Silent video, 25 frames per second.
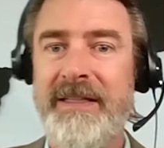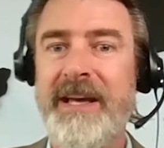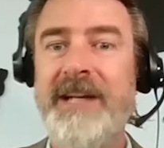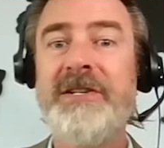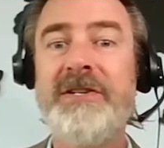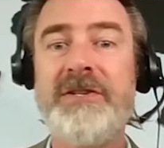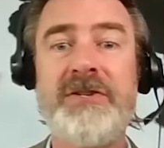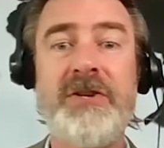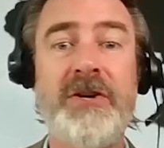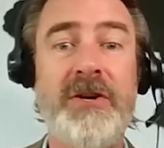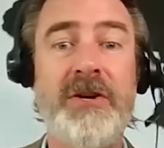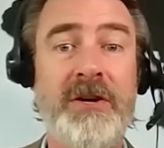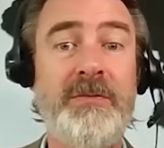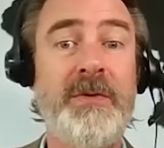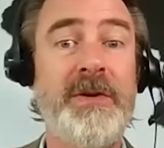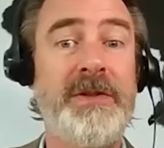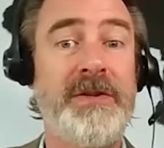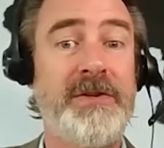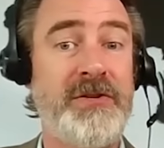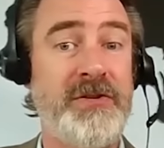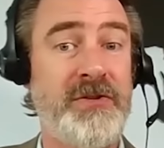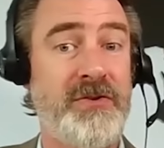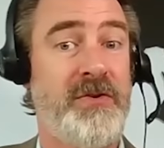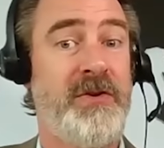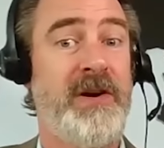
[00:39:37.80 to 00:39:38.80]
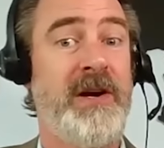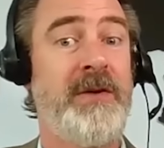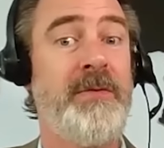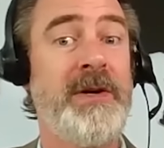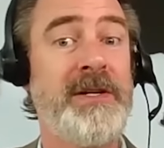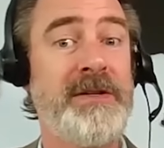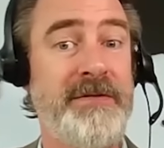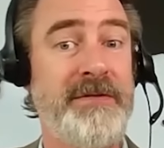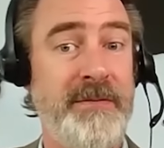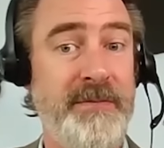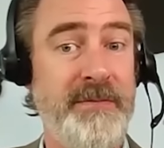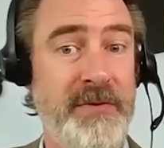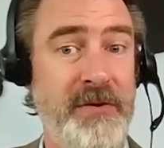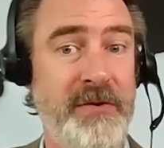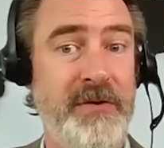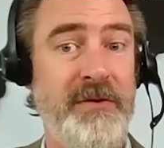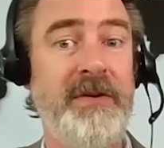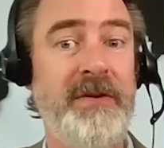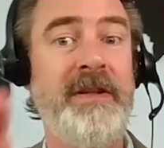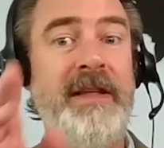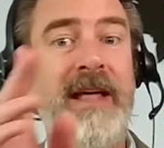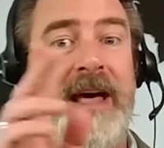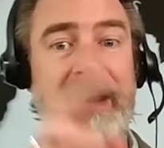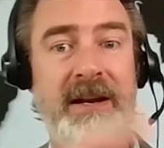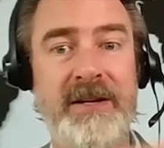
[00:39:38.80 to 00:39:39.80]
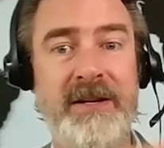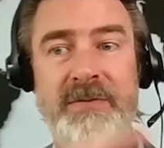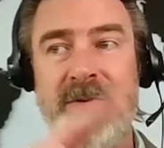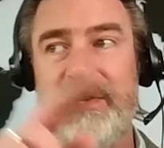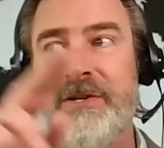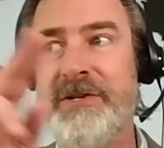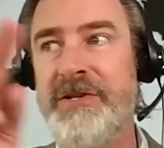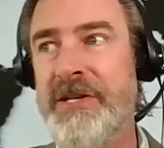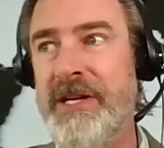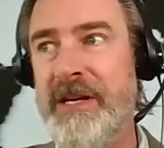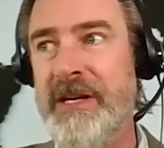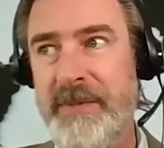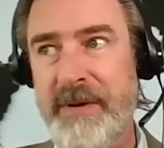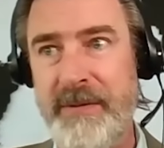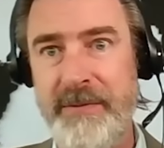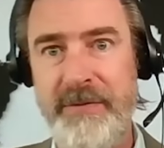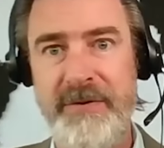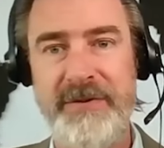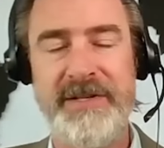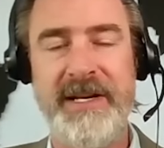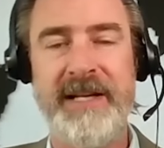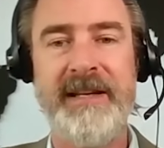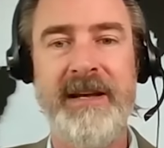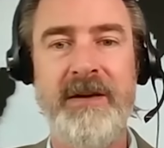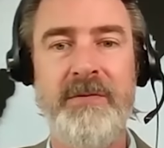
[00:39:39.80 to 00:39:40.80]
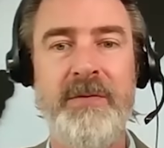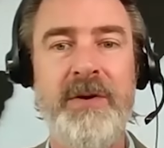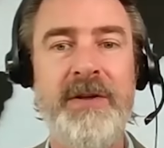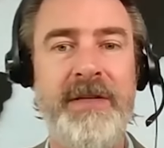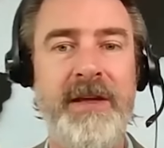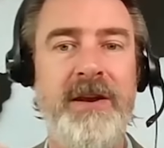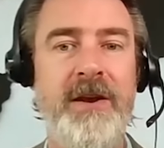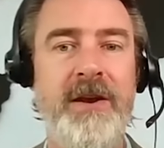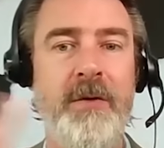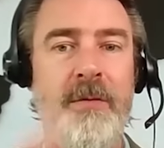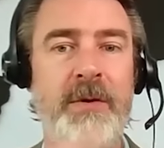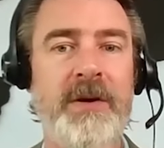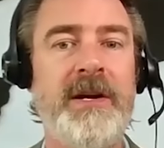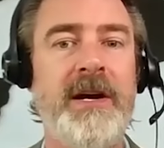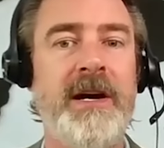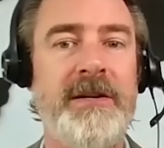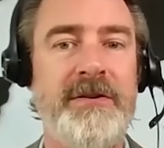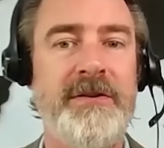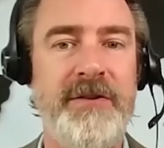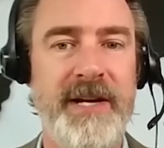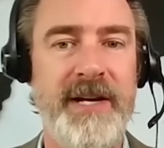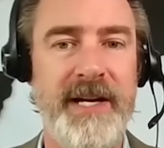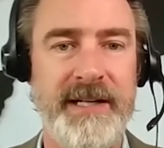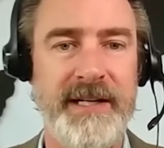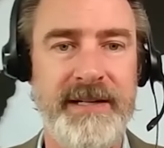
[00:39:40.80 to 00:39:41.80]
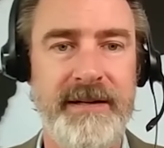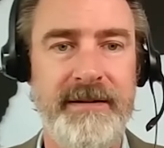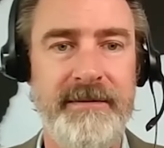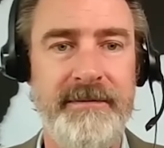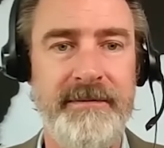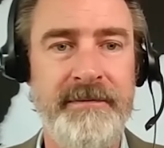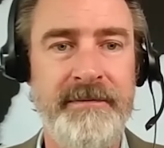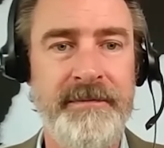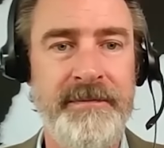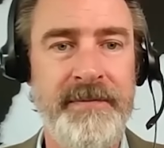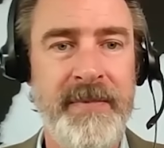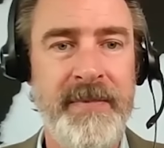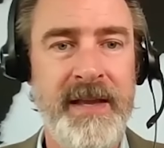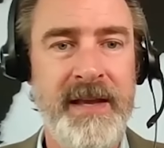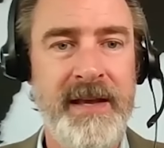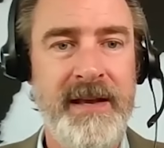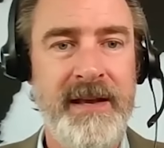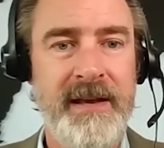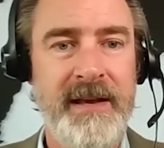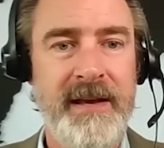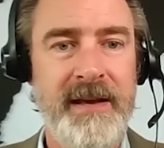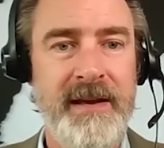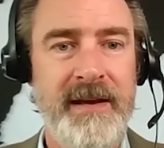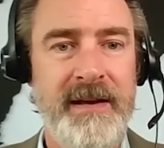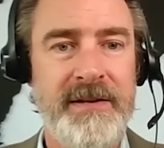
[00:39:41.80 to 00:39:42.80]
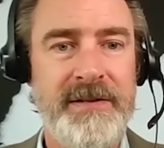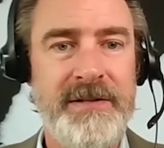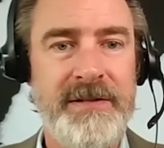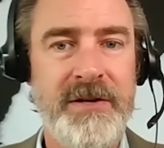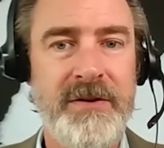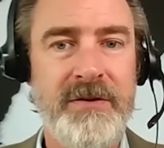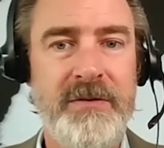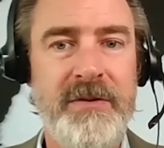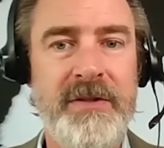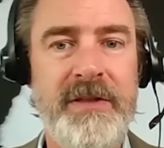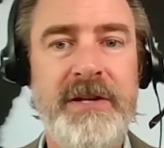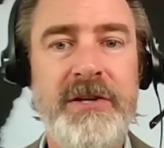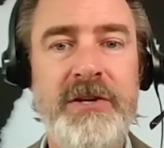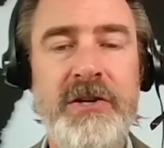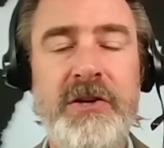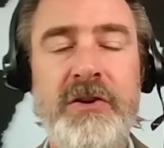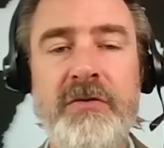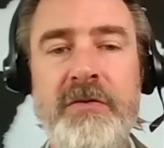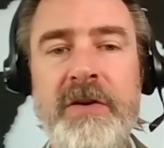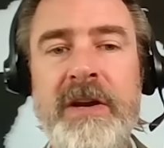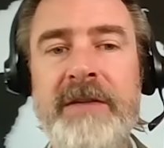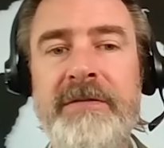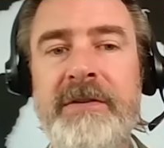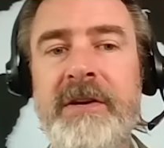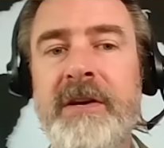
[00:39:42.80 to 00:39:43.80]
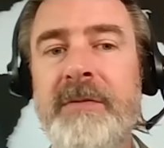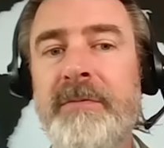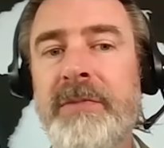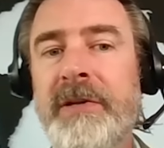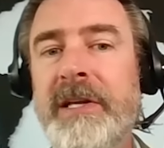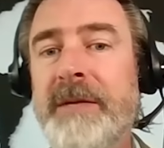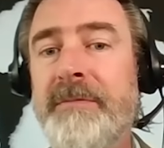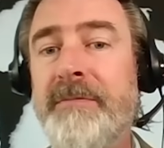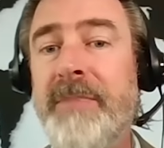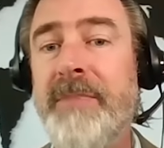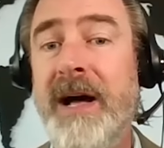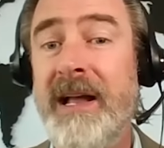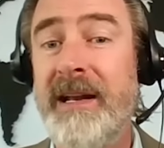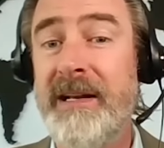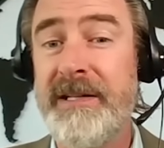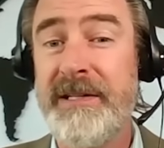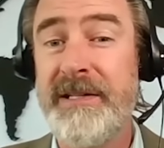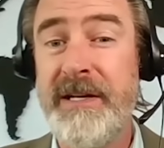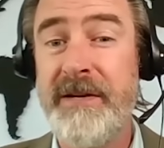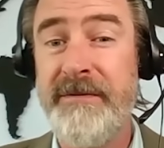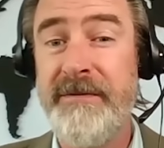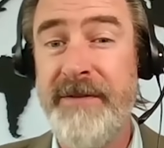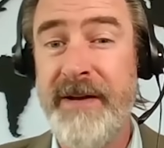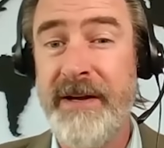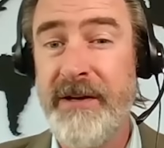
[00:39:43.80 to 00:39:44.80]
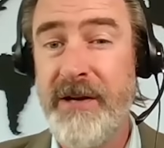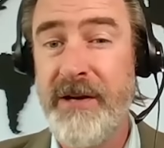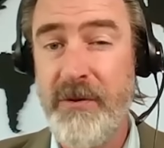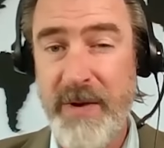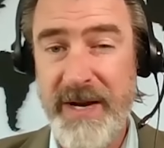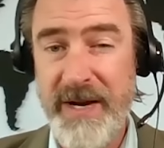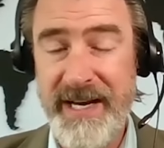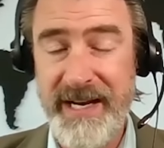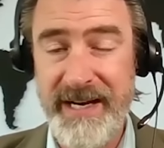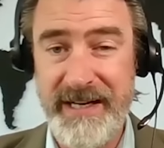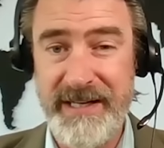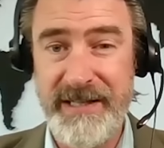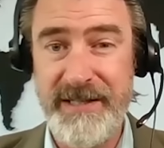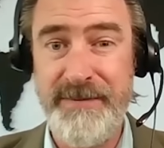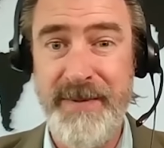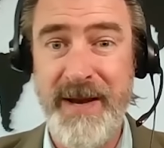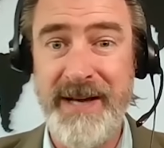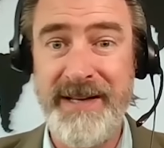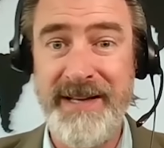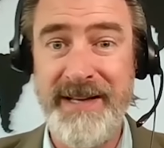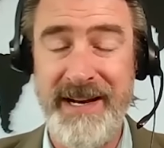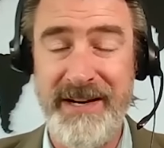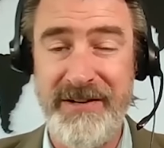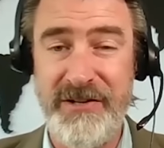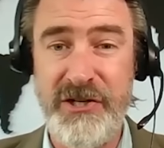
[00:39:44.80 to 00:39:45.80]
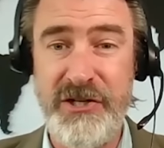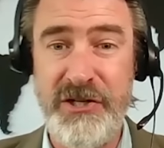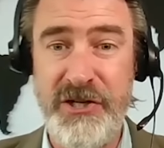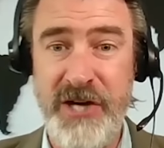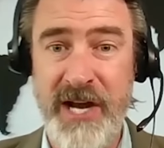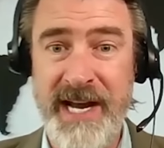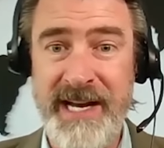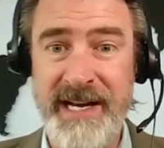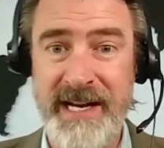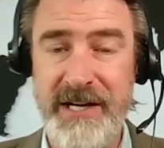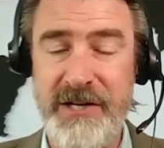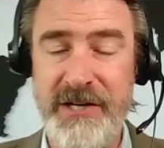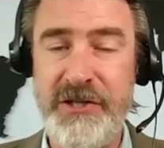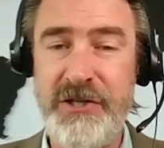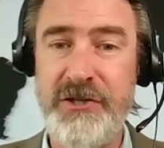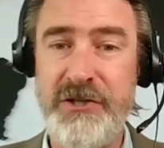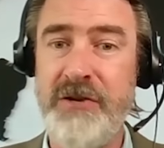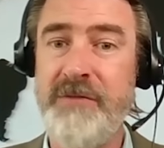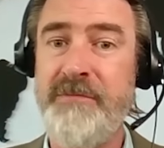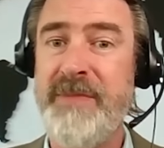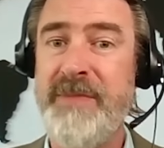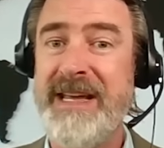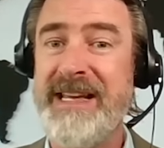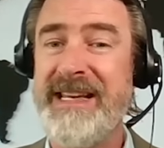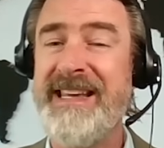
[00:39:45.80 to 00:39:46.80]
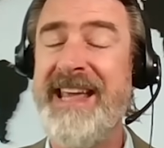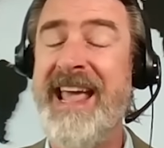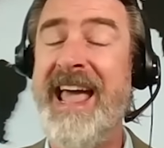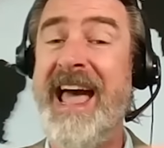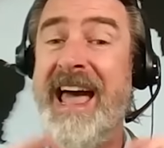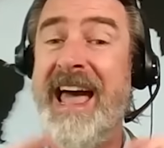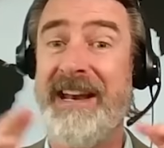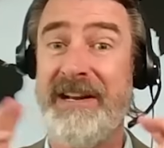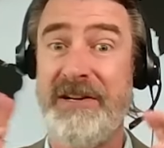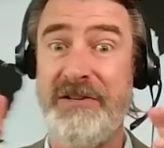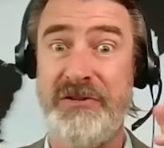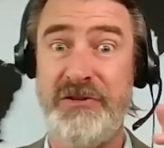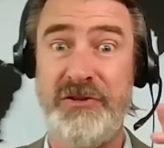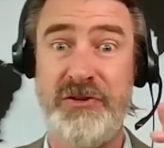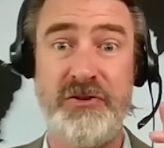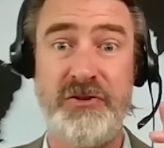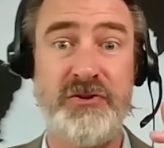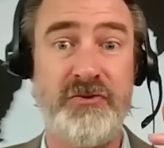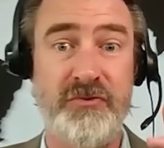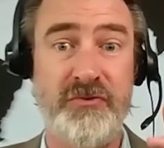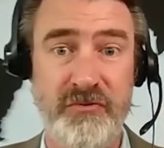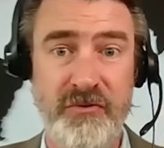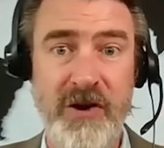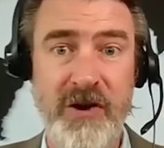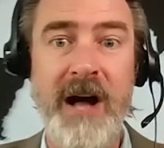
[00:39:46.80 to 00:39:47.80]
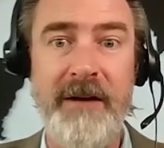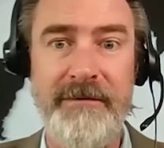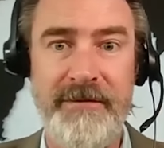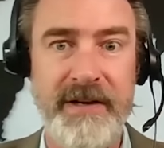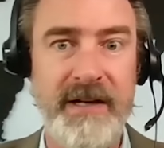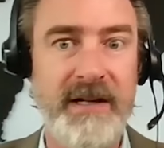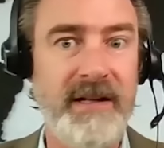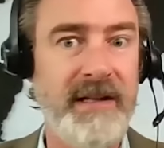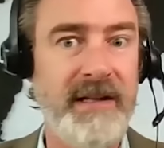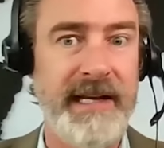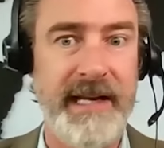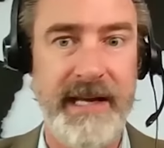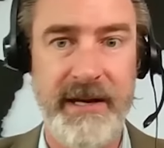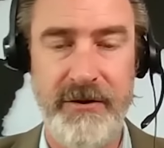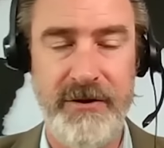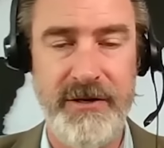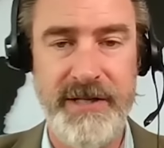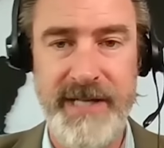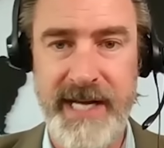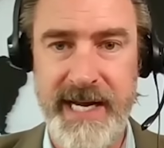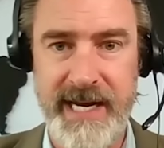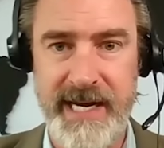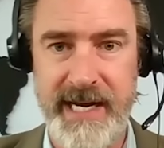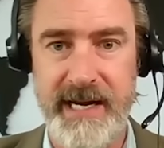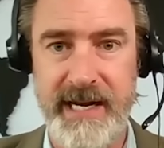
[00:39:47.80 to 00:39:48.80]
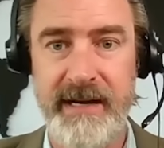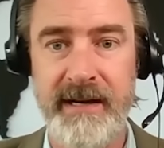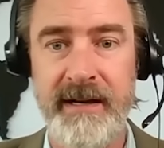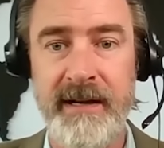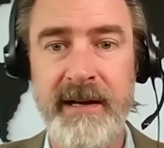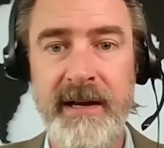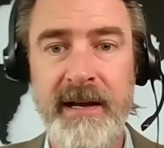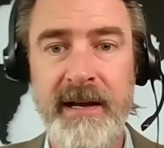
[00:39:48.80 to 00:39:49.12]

They just heard what the story was from Putin. That is what Xi had been presented with, and no one contradicted. So the degree of complete policy failure we can expect out of China should be catastrophically entertaining.